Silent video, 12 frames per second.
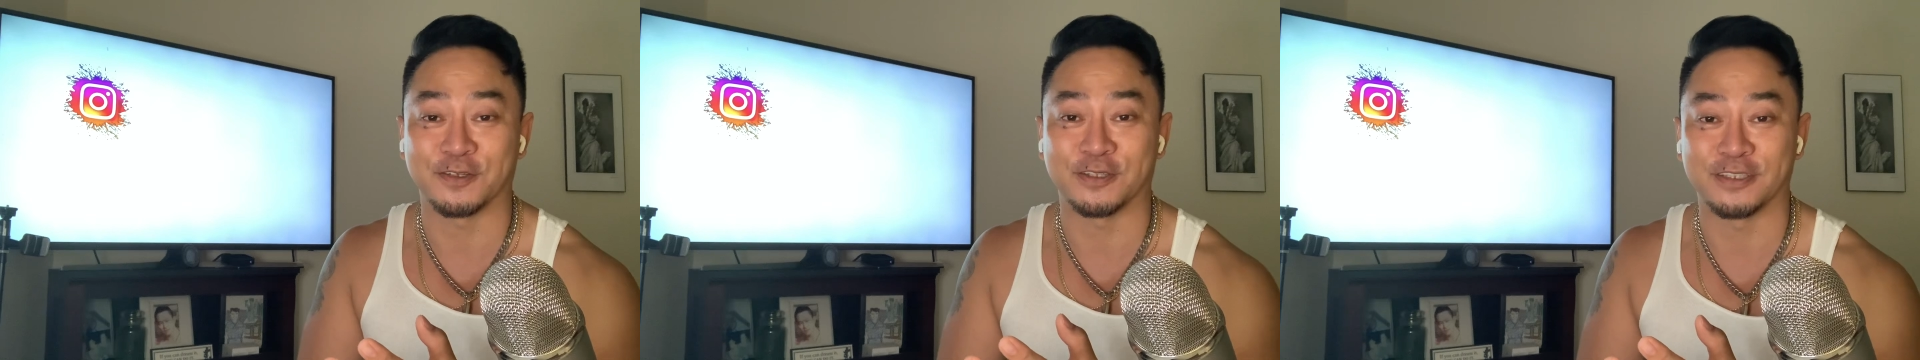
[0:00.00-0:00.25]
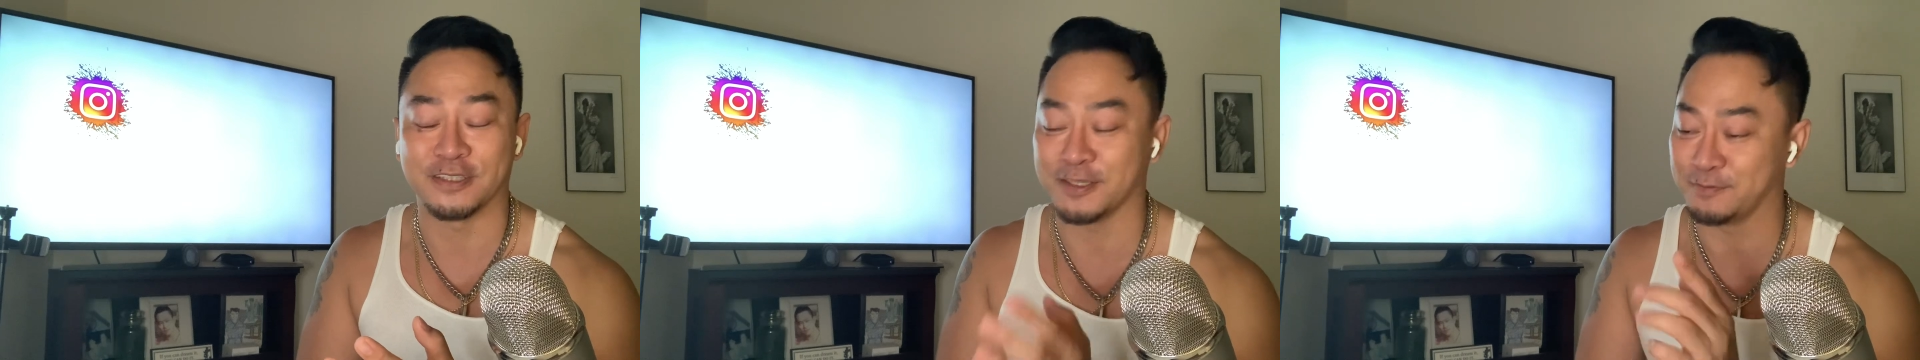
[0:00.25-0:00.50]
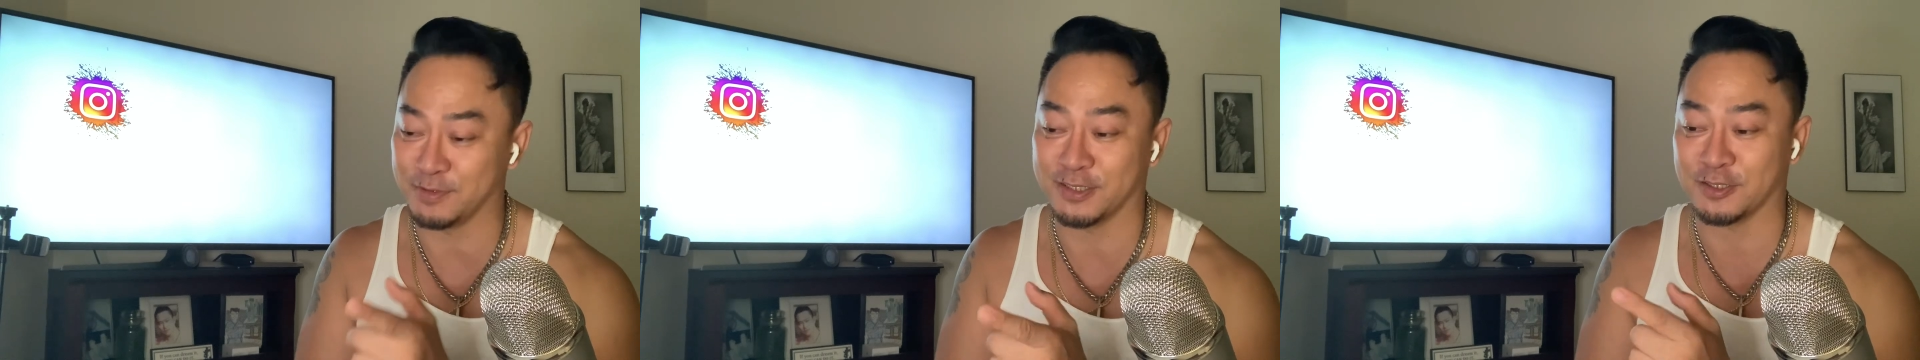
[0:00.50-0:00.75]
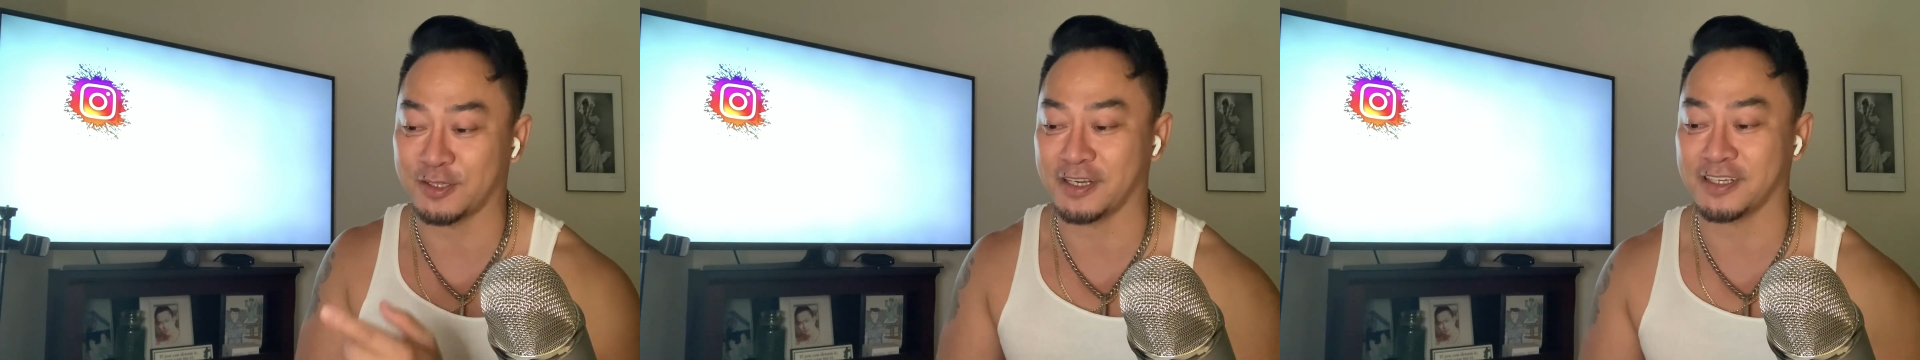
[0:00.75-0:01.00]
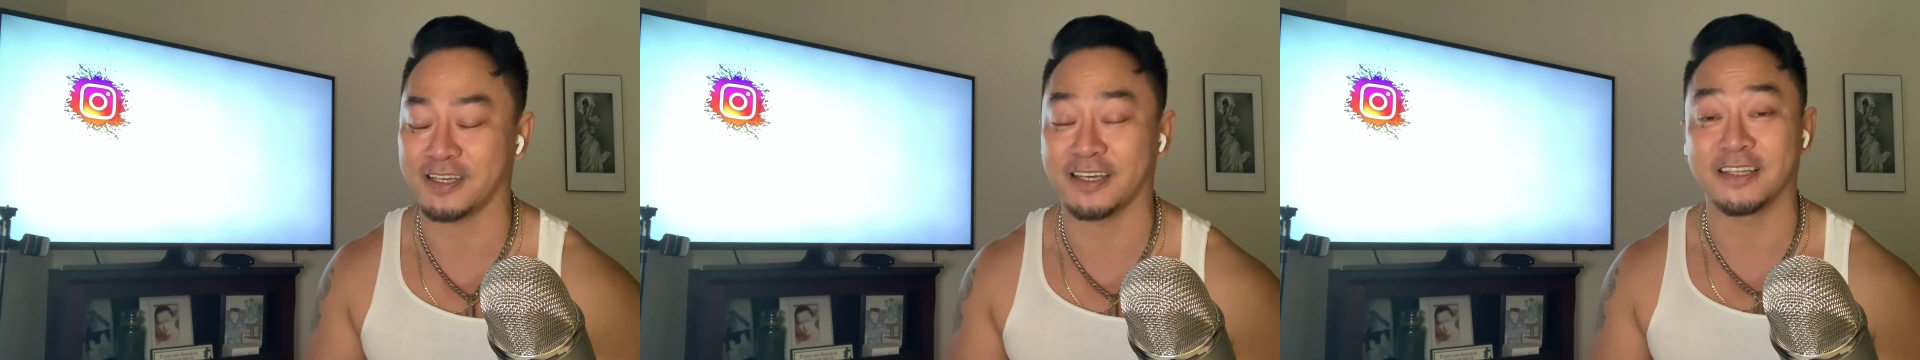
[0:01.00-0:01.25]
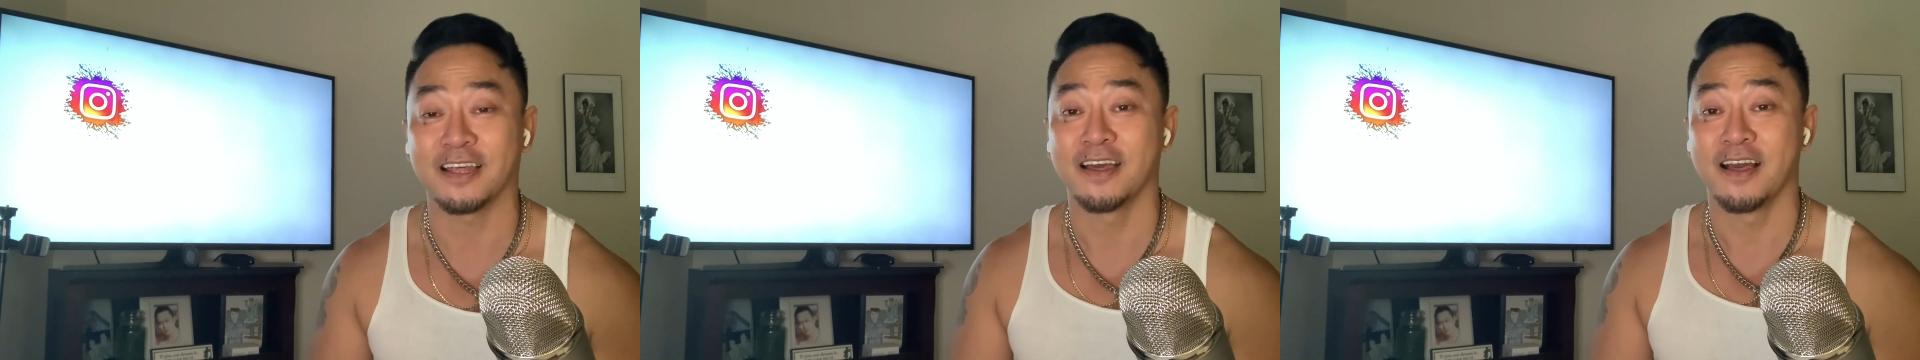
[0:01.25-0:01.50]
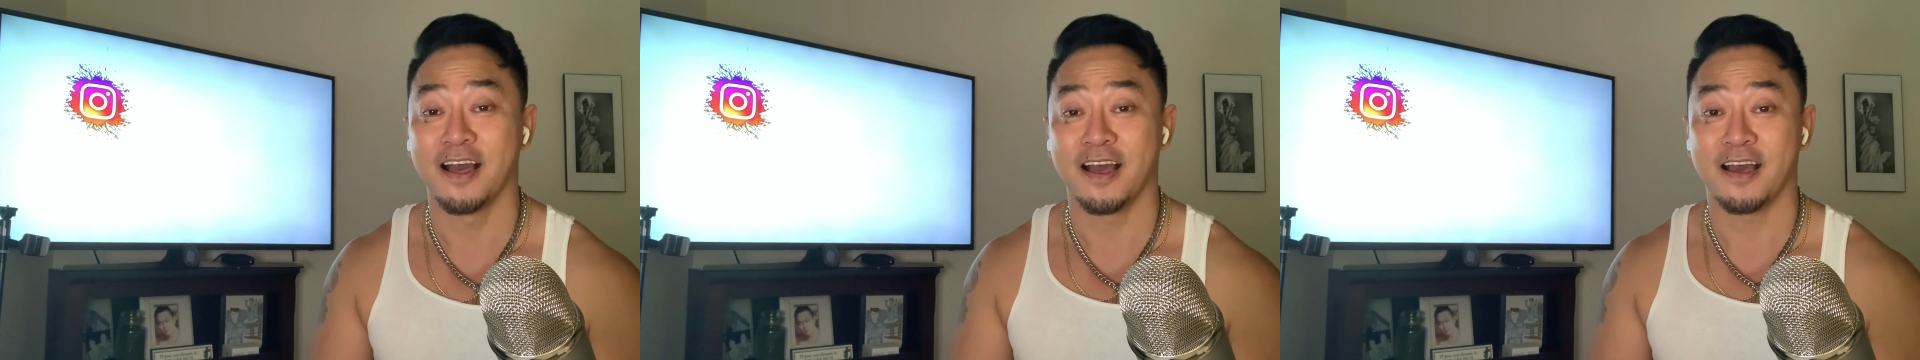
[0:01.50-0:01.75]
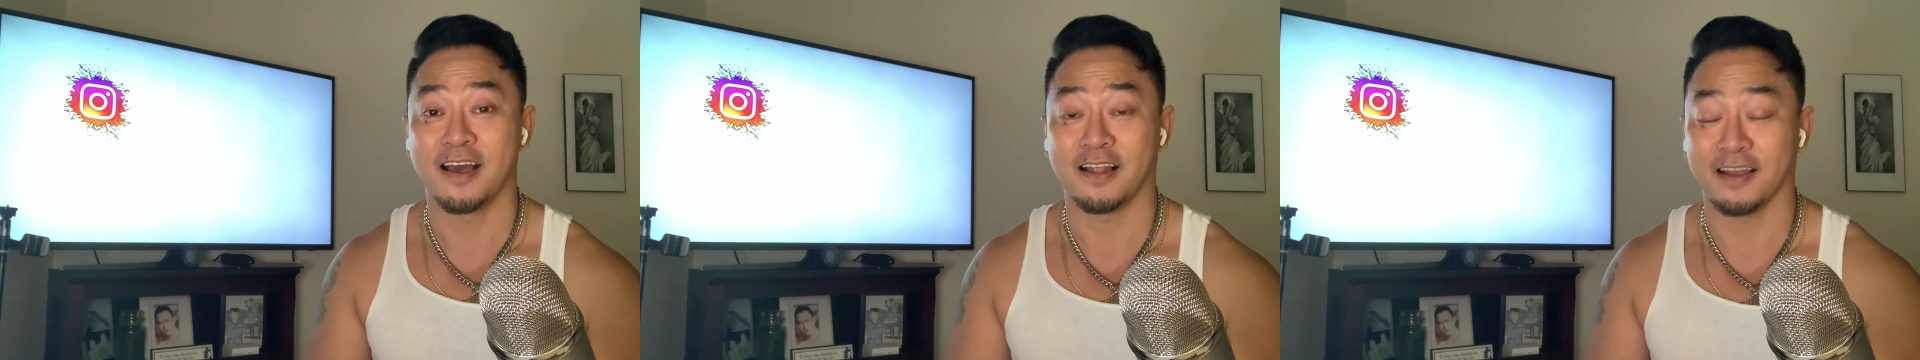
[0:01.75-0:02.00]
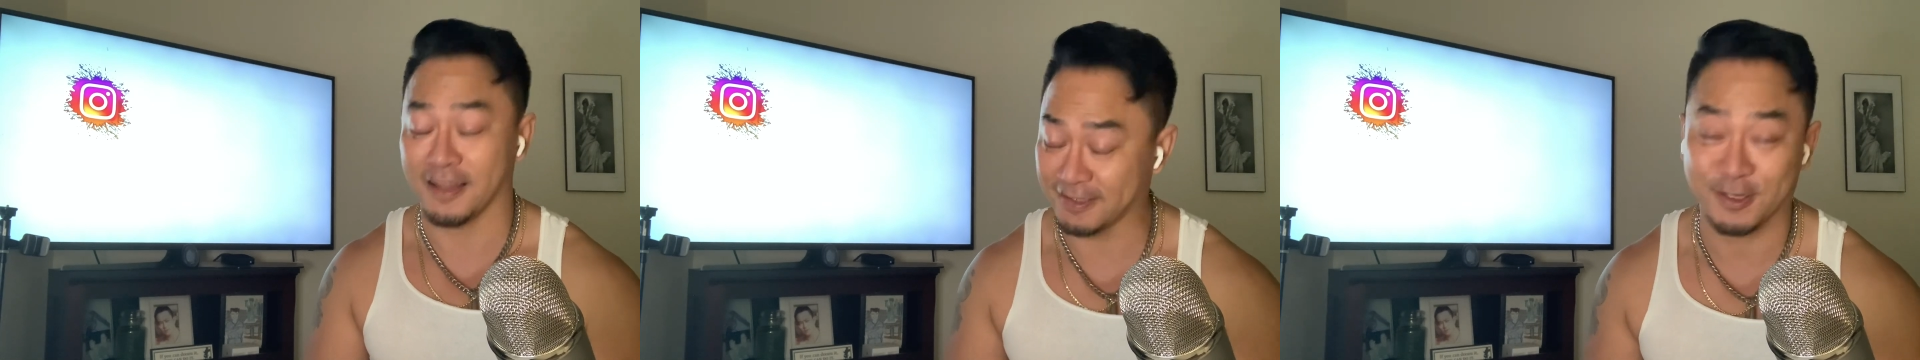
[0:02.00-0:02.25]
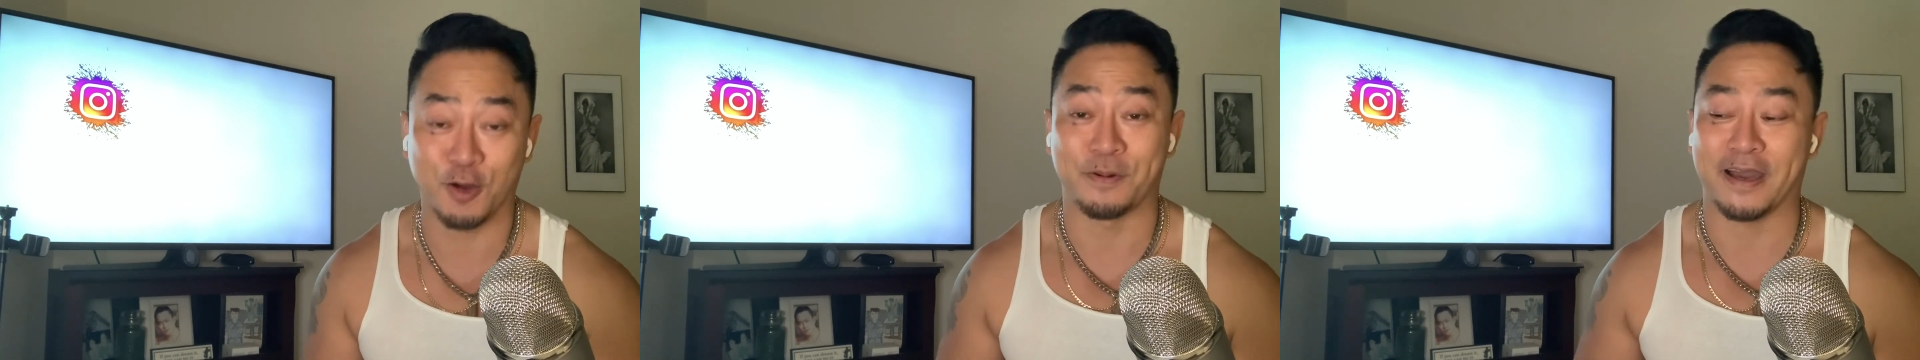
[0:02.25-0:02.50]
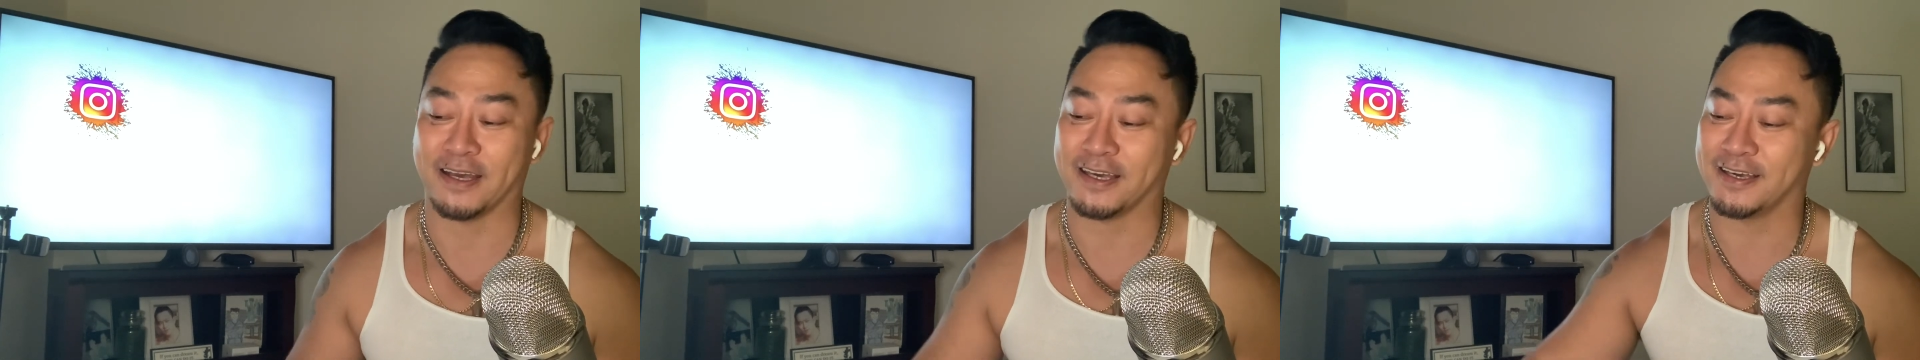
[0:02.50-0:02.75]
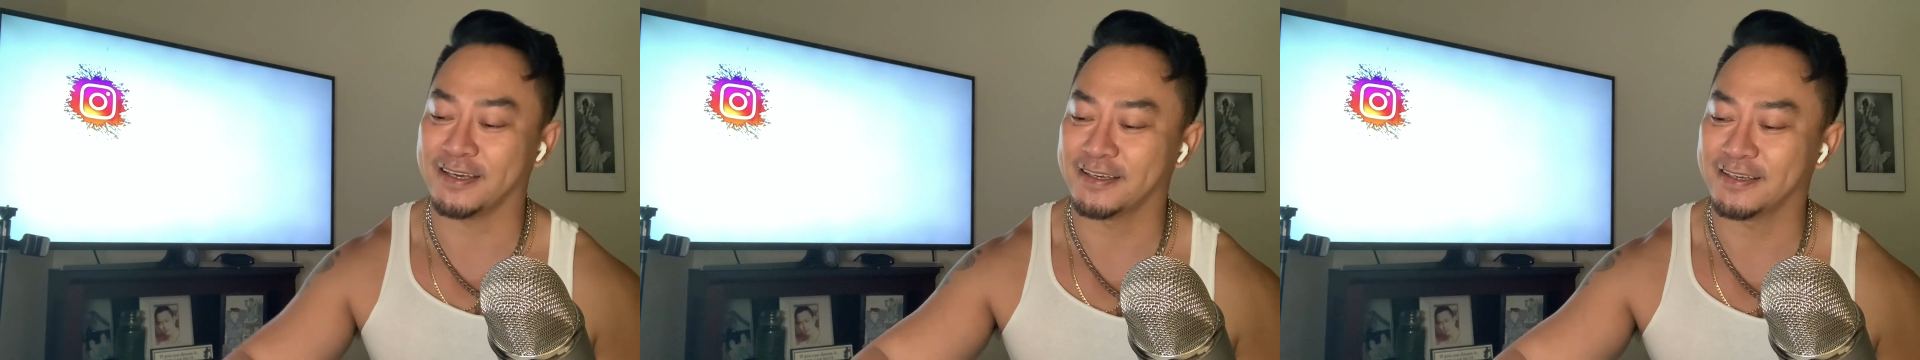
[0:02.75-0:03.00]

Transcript: good, Mr. CAKRAKHAN. Let's go back.